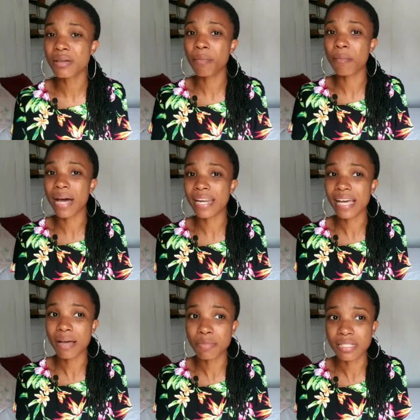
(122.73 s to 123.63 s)
some
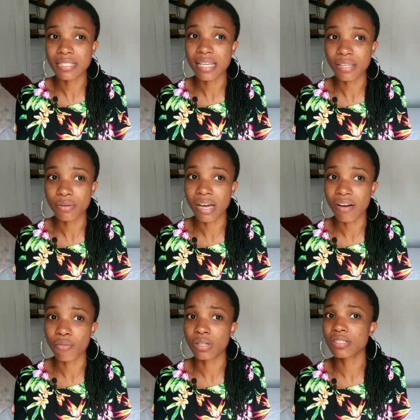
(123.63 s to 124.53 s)
bad habits that you
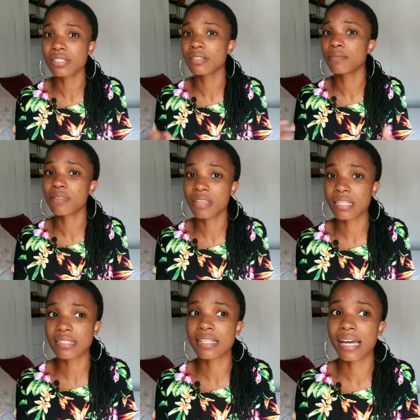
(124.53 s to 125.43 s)
have? What are some
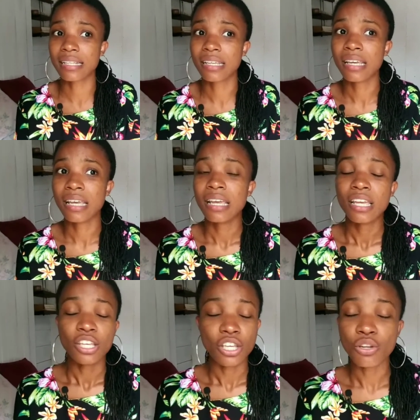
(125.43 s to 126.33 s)
things that,
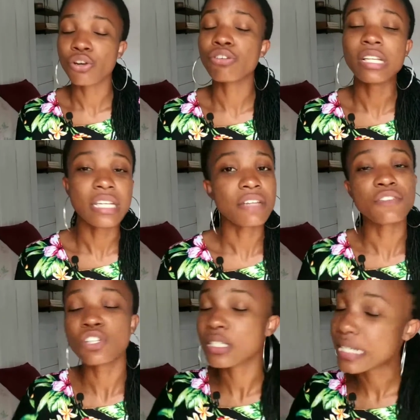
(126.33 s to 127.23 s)
you know, really need
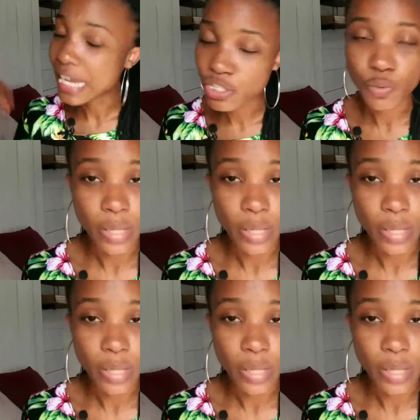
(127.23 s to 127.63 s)
to just dash